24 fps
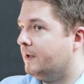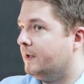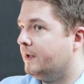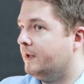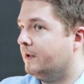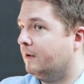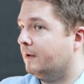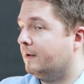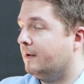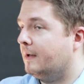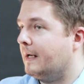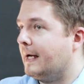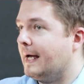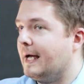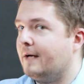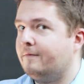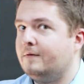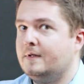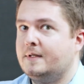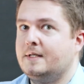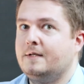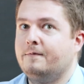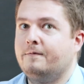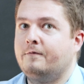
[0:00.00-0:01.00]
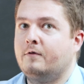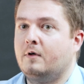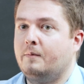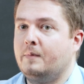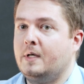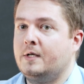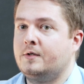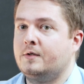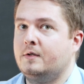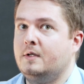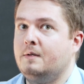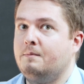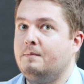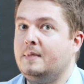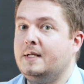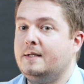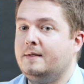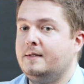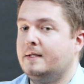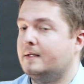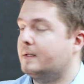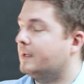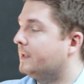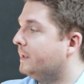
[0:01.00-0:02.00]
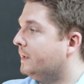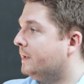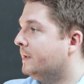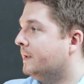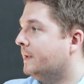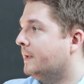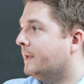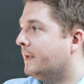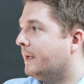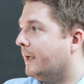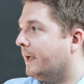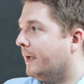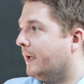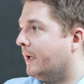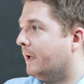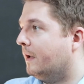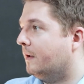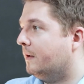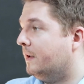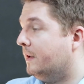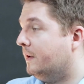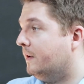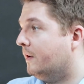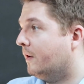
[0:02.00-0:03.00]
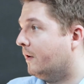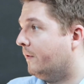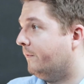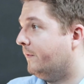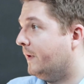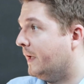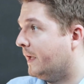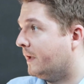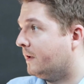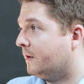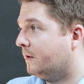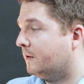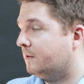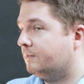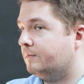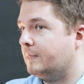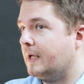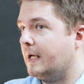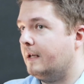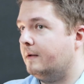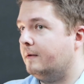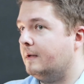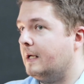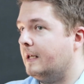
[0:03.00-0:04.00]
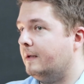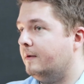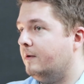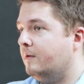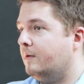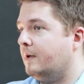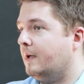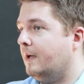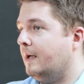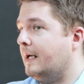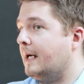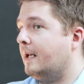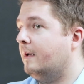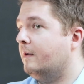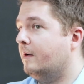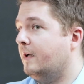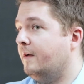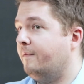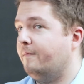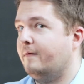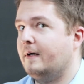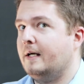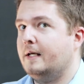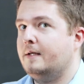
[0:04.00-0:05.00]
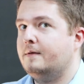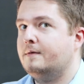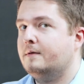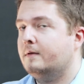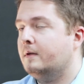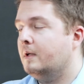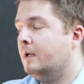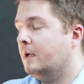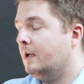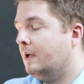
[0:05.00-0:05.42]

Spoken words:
you'll have this information immediately in your vehicle, and you can get notified.